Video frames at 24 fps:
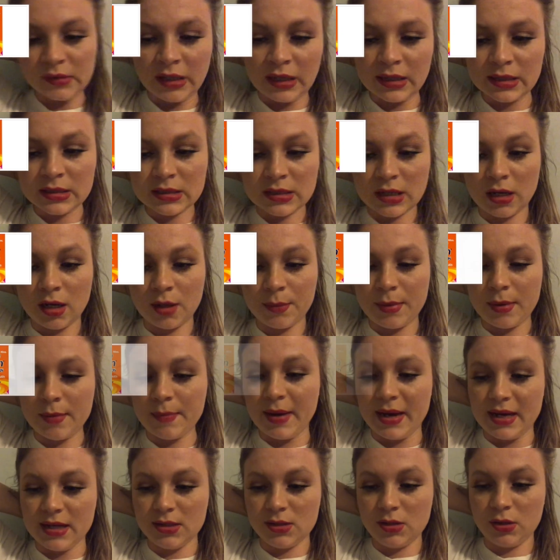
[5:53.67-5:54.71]
It's going to be
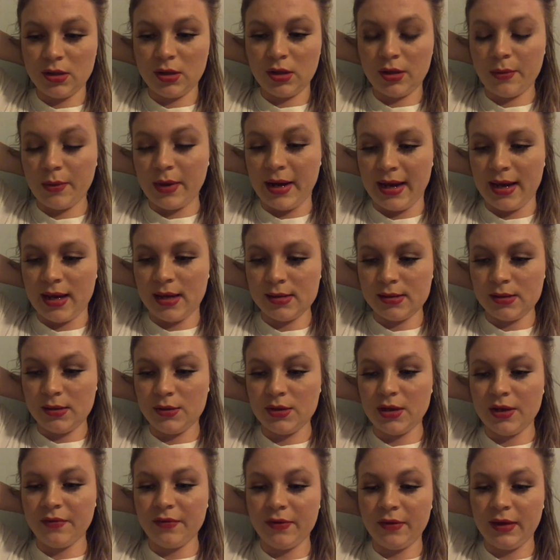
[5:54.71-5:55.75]
based on their weight, so
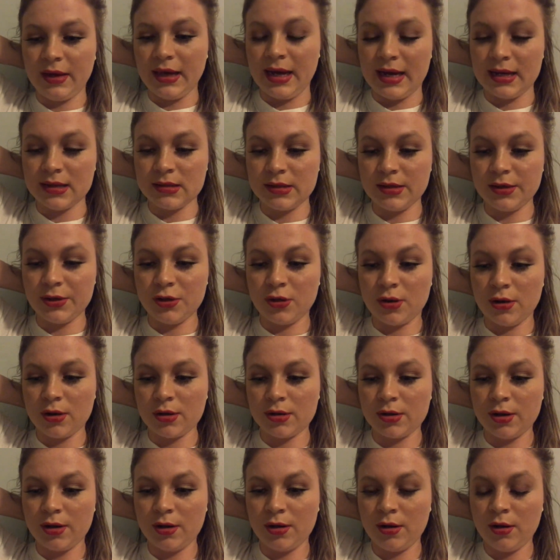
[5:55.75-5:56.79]
definitely ask their
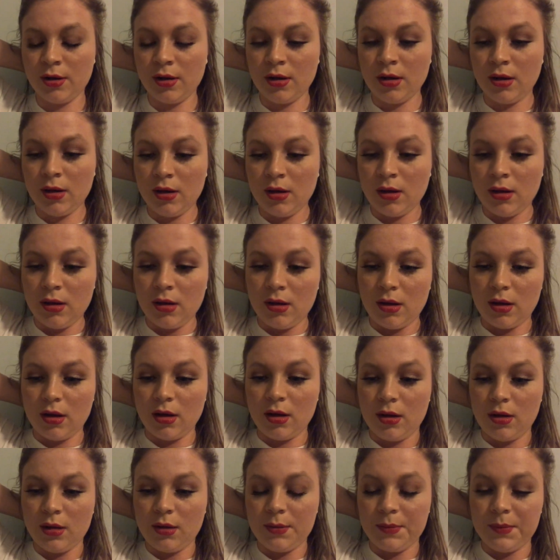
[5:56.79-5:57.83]
doctor.
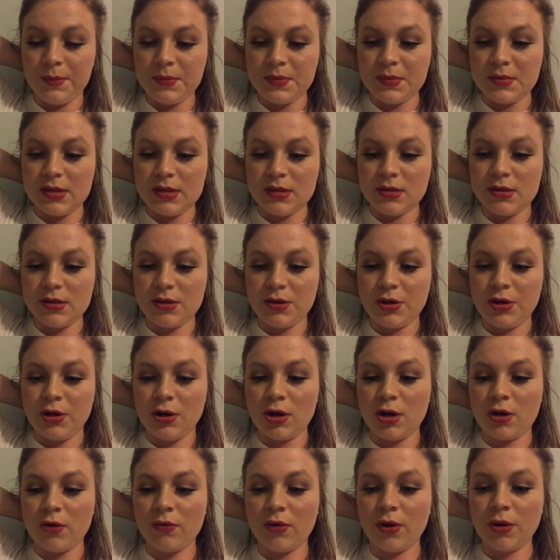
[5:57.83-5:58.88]
And so you're
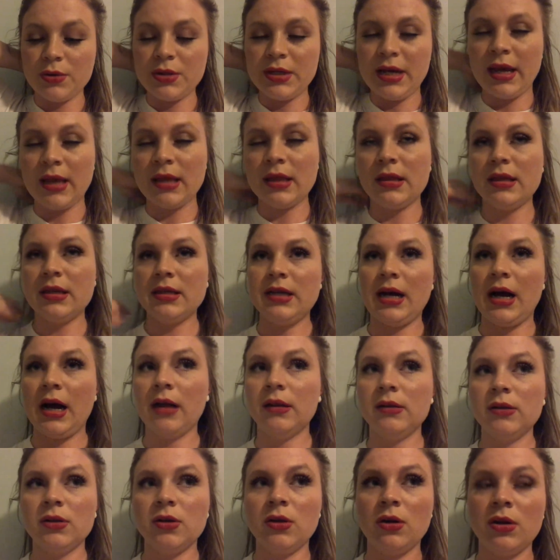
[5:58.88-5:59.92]
going to rotate the
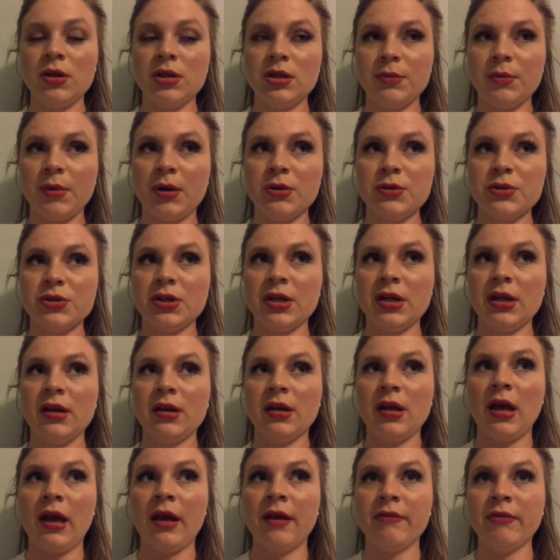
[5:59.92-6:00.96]
Tylenol and the
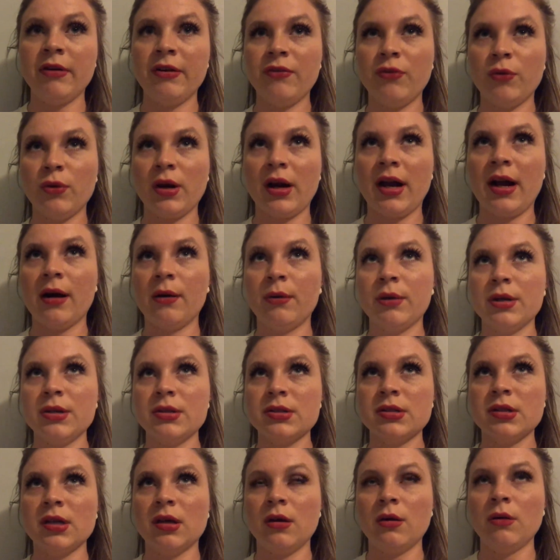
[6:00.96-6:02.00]
Motrin every 4 hours.
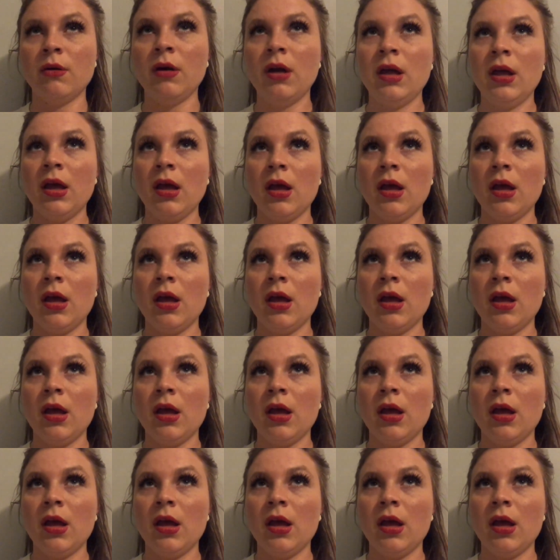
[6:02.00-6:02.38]
So